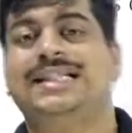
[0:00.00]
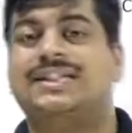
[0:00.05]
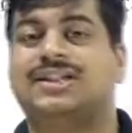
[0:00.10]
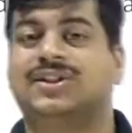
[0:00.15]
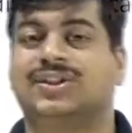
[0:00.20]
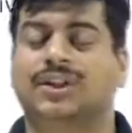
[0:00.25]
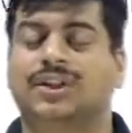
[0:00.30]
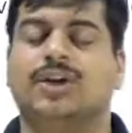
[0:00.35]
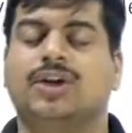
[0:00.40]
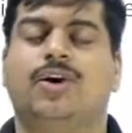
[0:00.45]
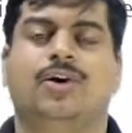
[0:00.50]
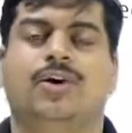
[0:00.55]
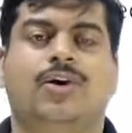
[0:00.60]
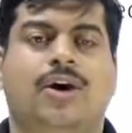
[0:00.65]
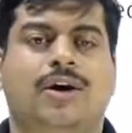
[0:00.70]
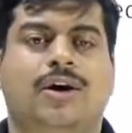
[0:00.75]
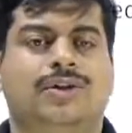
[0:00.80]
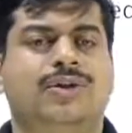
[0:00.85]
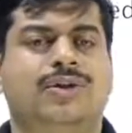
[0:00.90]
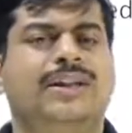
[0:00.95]
3 or
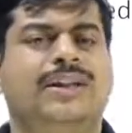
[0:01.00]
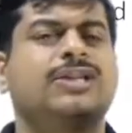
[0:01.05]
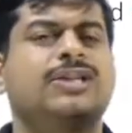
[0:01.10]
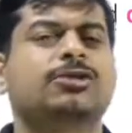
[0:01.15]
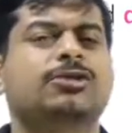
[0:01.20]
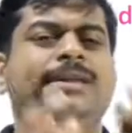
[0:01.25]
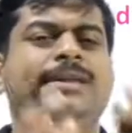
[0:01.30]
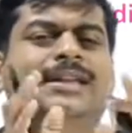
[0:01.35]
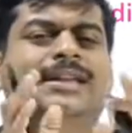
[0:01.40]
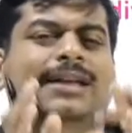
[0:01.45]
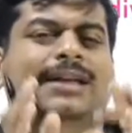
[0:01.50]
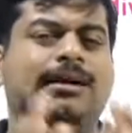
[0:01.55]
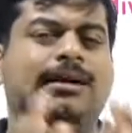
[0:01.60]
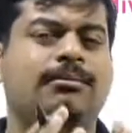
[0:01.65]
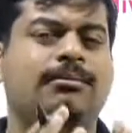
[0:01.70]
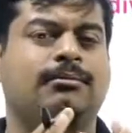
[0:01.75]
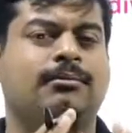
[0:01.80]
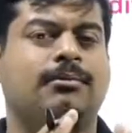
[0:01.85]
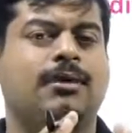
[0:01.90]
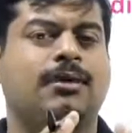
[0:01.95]
not? So there should be
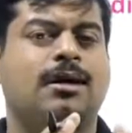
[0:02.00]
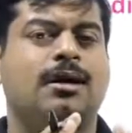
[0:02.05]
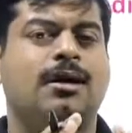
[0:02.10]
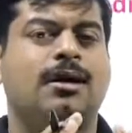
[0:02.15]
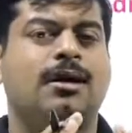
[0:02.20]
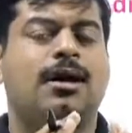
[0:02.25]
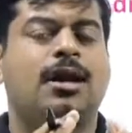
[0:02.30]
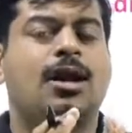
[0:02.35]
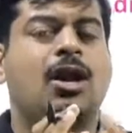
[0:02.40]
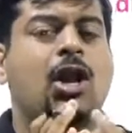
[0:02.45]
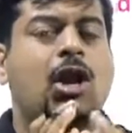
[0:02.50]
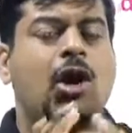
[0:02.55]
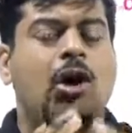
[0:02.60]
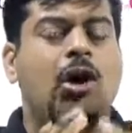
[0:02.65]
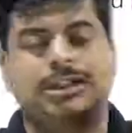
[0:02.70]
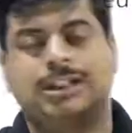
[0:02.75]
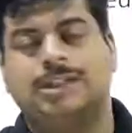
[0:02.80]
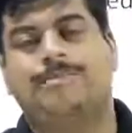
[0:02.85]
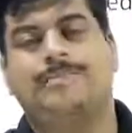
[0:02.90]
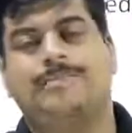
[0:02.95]
some
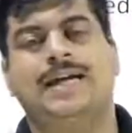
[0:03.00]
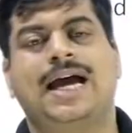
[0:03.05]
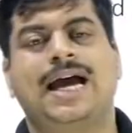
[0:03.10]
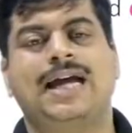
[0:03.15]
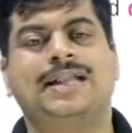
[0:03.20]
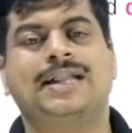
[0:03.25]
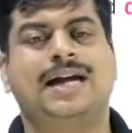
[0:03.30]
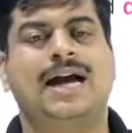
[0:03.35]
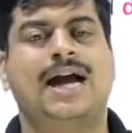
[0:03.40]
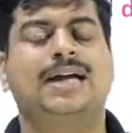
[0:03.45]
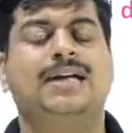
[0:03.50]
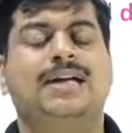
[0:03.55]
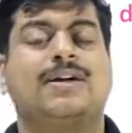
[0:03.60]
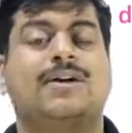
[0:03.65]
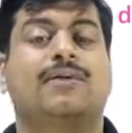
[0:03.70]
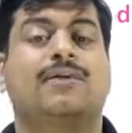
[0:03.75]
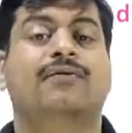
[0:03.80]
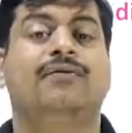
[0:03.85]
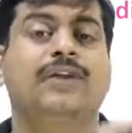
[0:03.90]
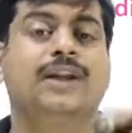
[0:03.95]
logic behind that
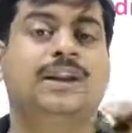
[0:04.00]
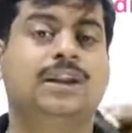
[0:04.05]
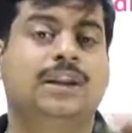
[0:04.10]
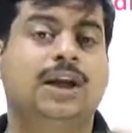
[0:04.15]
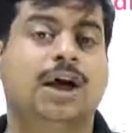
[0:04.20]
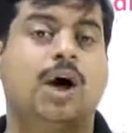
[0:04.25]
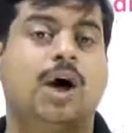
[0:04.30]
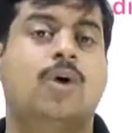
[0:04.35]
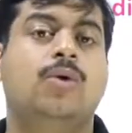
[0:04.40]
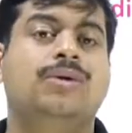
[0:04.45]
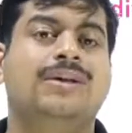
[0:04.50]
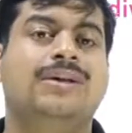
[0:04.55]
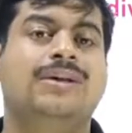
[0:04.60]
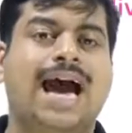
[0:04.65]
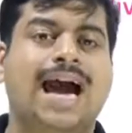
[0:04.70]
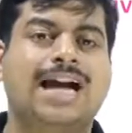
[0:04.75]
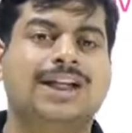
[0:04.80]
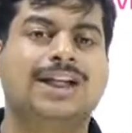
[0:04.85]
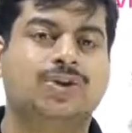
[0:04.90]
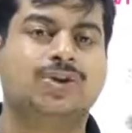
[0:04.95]
without the
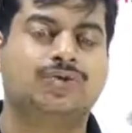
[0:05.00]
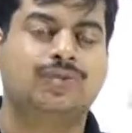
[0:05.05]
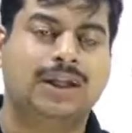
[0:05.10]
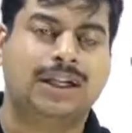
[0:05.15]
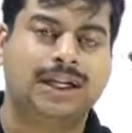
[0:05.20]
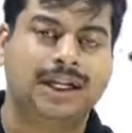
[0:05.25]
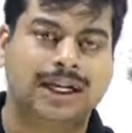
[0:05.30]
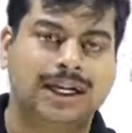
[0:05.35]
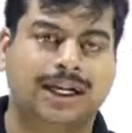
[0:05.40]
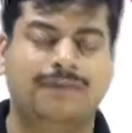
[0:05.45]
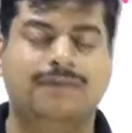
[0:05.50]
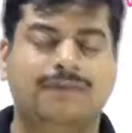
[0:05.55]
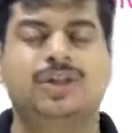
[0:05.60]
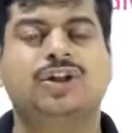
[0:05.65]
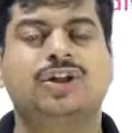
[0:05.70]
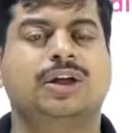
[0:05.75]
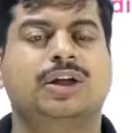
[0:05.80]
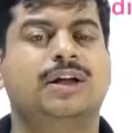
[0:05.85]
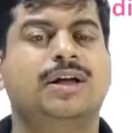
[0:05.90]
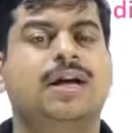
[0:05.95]
actual
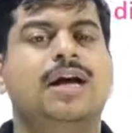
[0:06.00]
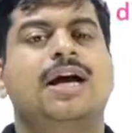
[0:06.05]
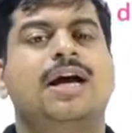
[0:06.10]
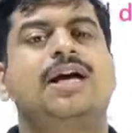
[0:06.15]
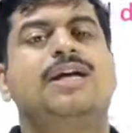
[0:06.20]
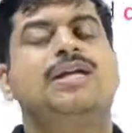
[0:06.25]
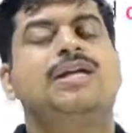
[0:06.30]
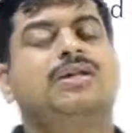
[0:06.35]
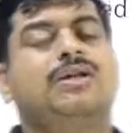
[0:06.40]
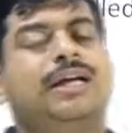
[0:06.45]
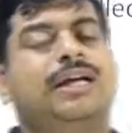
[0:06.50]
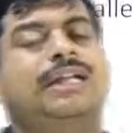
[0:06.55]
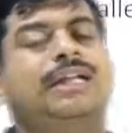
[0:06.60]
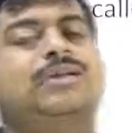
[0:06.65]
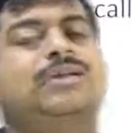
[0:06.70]
division. So that is